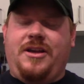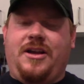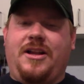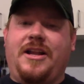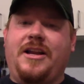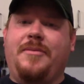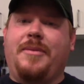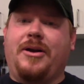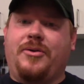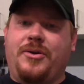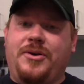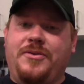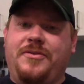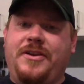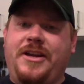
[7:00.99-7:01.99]
cleaning my
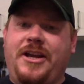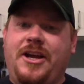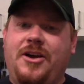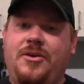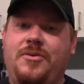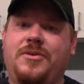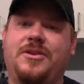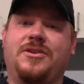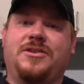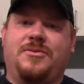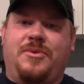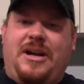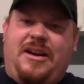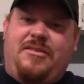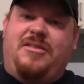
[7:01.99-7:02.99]
grill video. This is
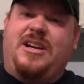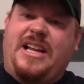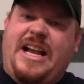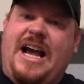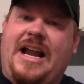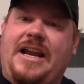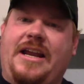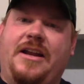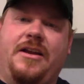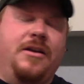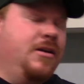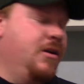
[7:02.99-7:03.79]
what I really got in and